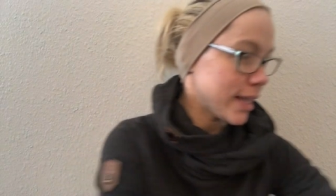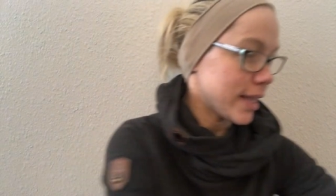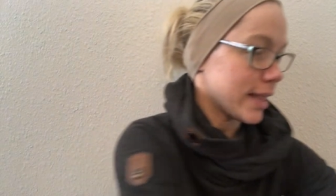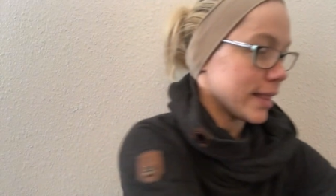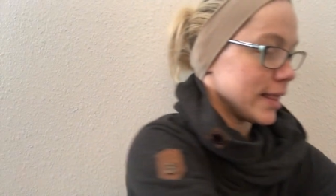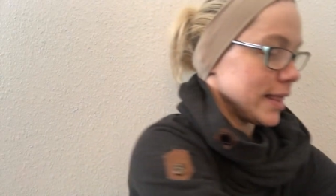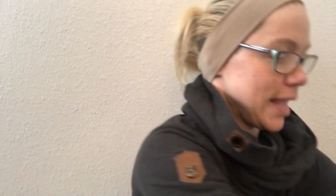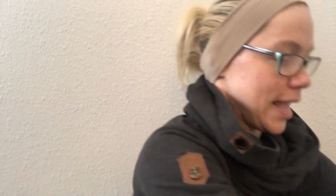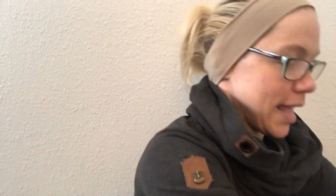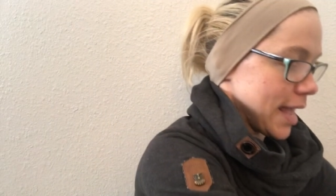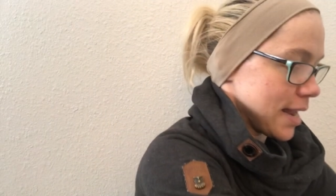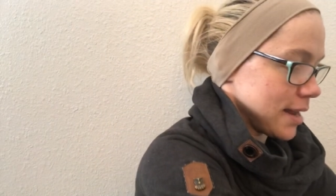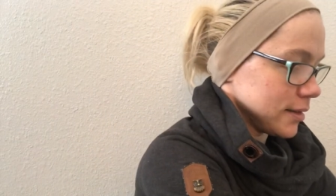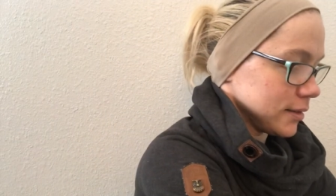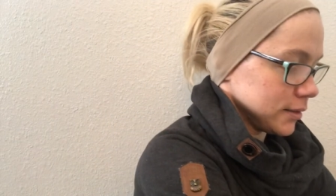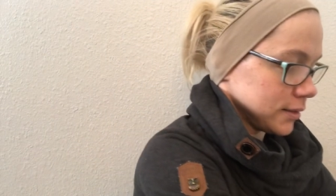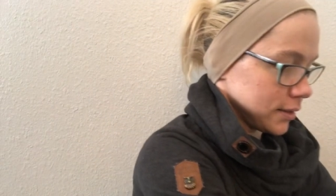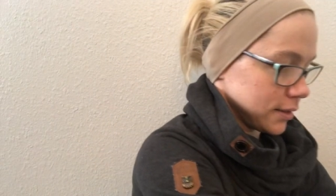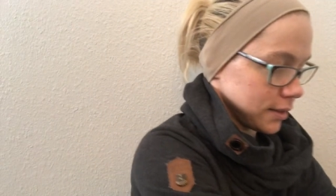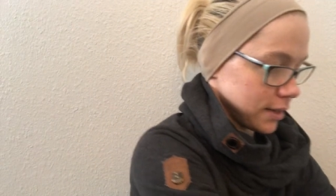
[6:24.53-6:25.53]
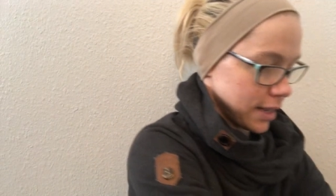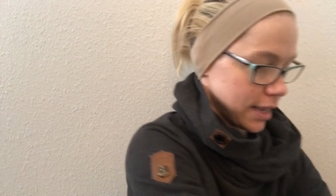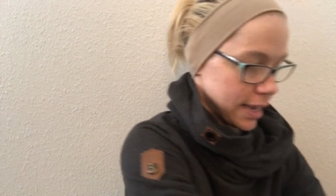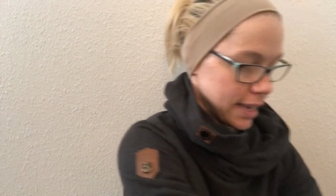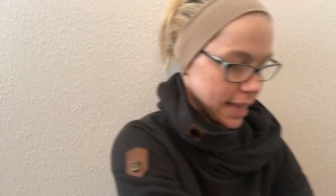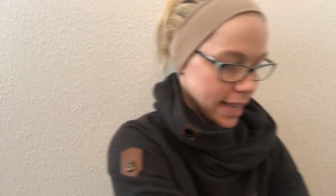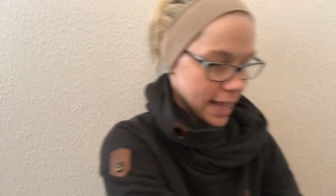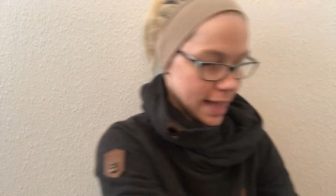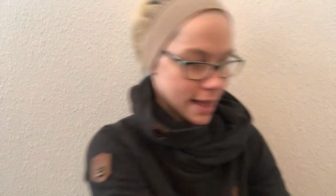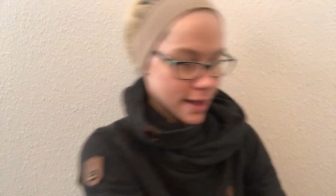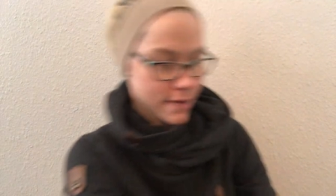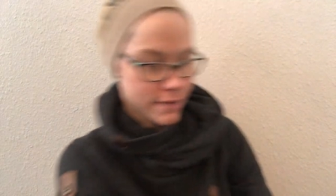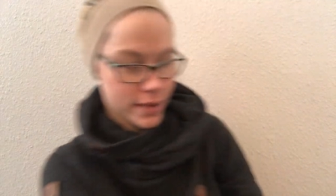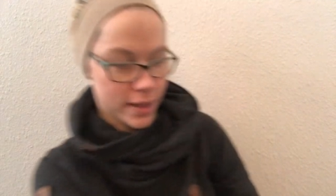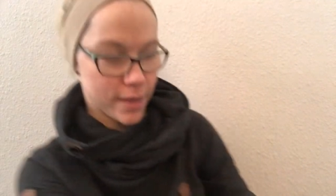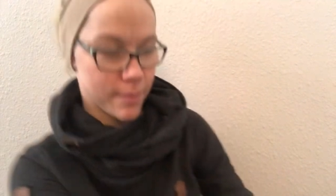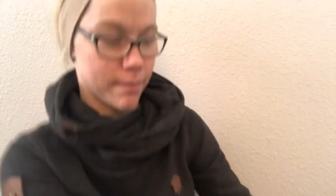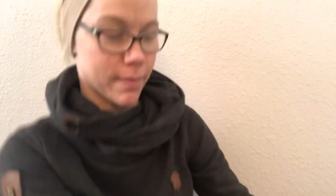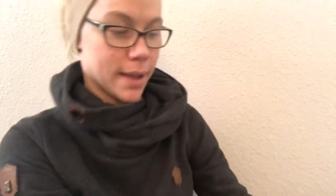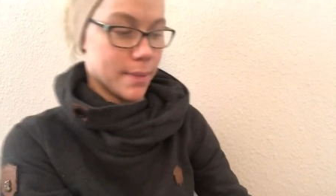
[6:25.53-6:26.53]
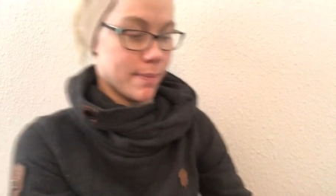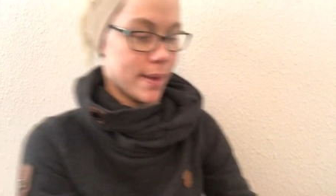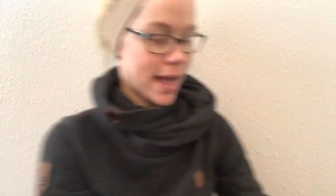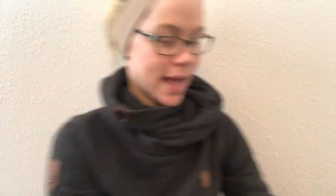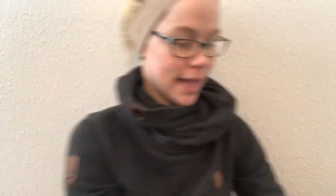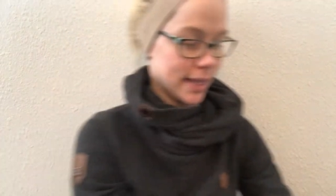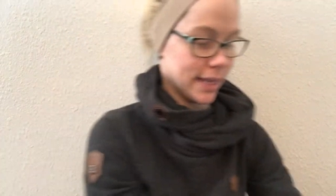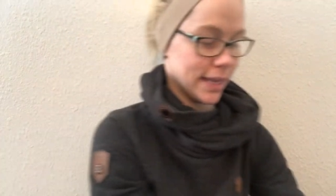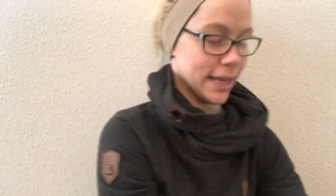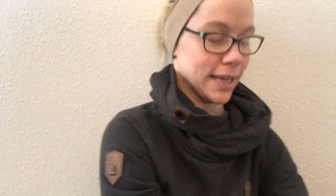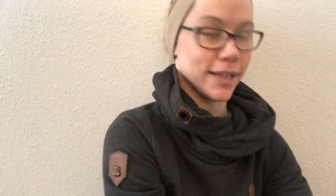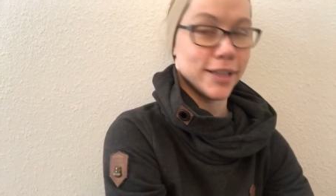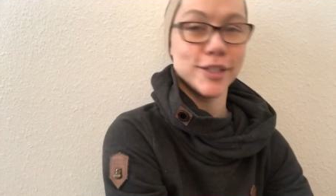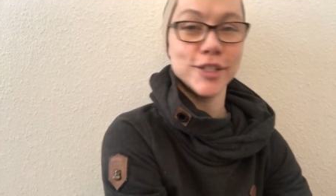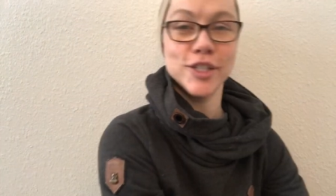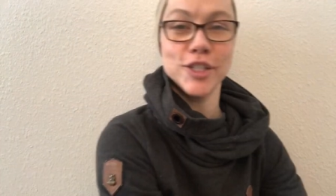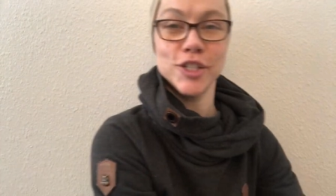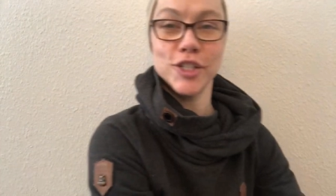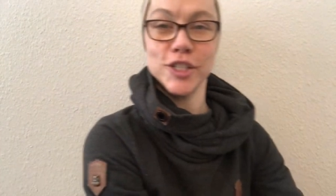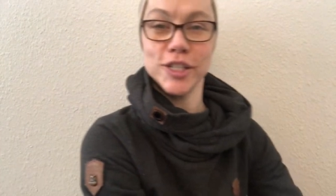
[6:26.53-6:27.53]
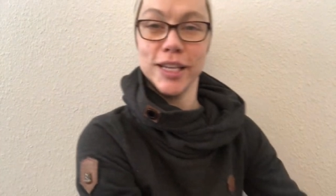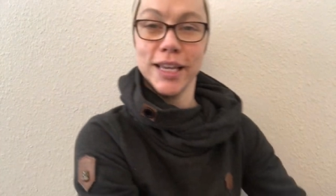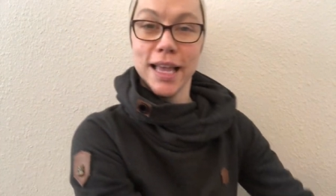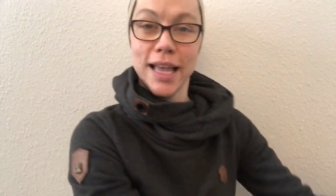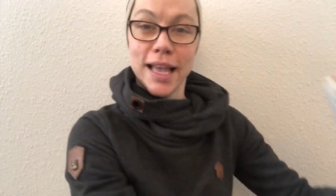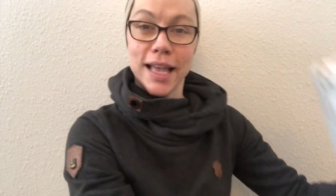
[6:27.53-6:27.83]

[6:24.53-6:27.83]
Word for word: And then I have my package.